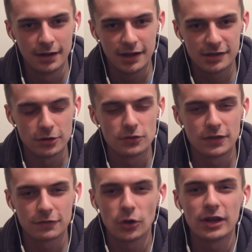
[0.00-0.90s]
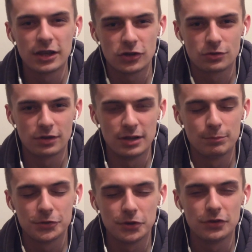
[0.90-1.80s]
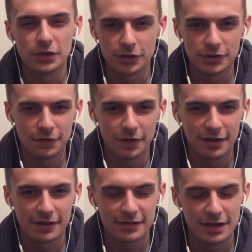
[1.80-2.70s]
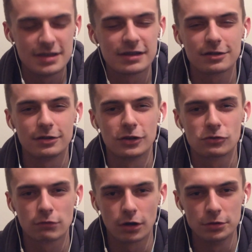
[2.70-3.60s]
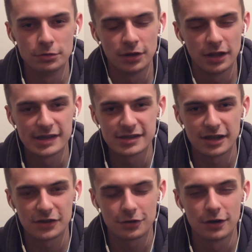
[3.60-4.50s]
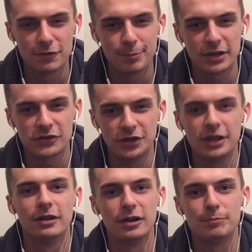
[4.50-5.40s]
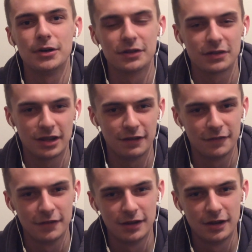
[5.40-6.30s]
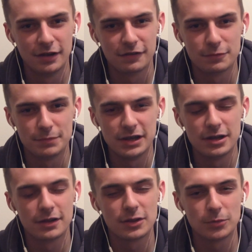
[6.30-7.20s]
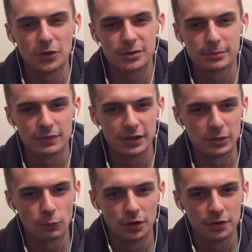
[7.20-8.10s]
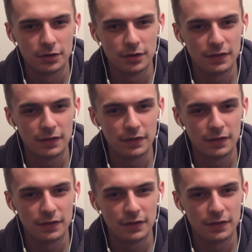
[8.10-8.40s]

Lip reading: So they've got a history in producing good defenders, and this guy has grown in stature over the past year, like Barnsley have, from being at the bottom of League One.